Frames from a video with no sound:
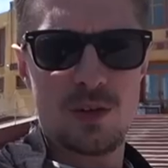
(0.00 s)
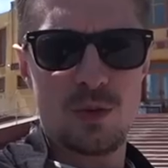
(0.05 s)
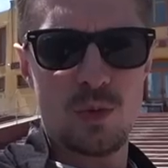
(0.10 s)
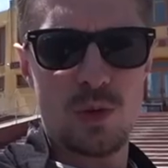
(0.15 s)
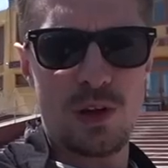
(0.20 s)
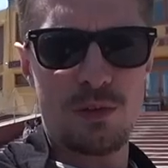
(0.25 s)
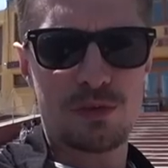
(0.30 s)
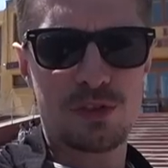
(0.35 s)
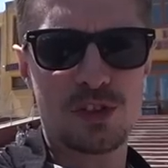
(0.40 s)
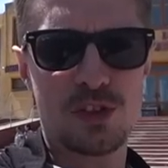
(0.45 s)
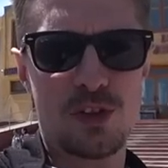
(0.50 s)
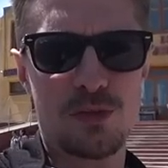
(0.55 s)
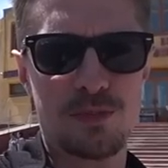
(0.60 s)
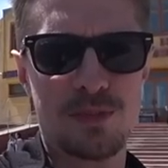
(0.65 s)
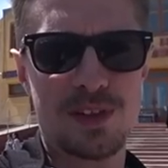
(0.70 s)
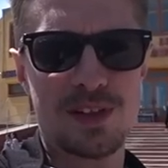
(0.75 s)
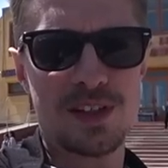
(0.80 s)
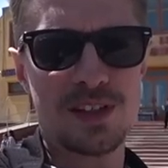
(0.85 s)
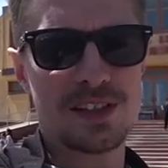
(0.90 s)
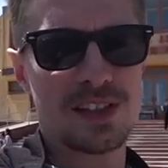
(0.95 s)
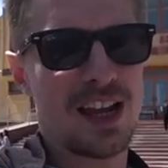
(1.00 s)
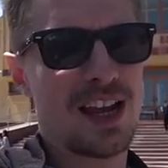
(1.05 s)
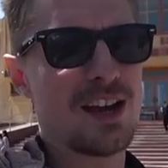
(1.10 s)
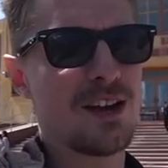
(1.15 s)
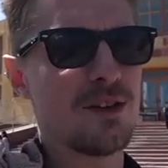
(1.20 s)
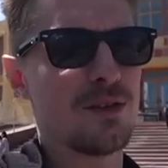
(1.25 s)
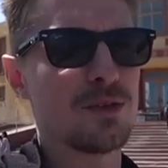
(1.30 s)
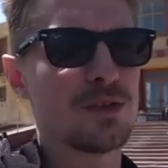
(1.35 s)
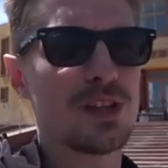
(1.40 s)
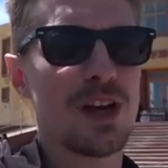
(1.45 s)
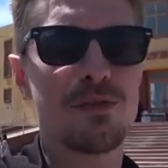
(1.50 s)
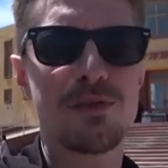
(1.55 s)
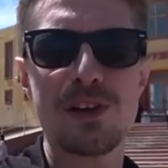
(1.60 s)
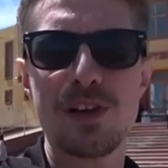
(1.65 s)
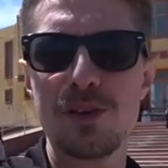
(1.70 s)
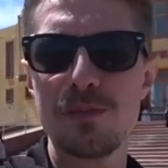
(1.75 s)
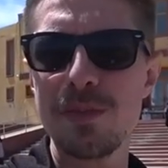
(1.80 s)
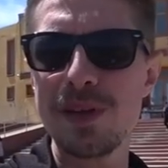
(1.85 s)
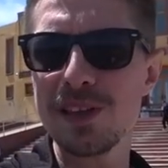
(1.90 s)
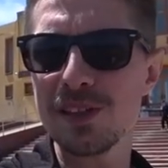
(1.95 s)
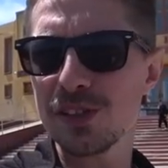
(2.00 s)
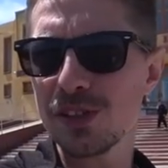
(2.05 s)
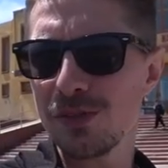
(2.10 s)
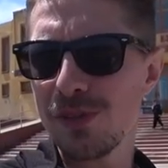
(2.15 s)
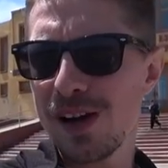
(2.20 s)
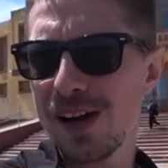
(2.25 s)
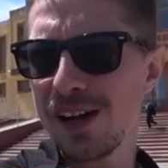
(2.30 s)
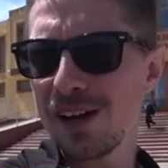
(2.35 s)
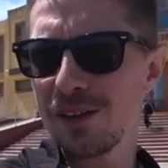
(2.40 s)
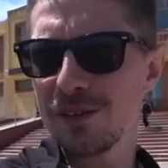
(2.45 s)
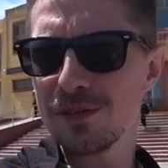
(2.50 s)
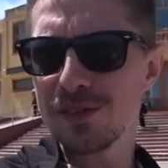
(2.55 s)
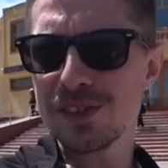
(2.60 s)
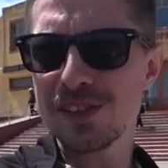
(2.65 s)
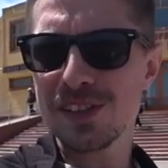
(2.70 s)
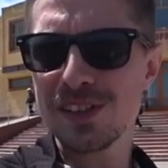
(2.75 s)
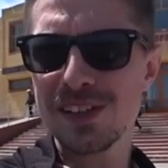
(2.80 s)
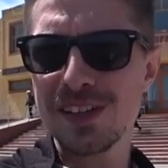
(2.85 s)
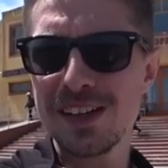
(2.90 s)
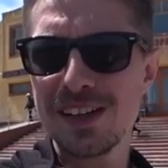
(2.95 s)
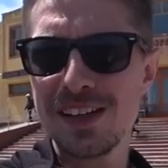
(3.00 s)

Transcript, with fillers: We have stopped in the town to have a little mince around.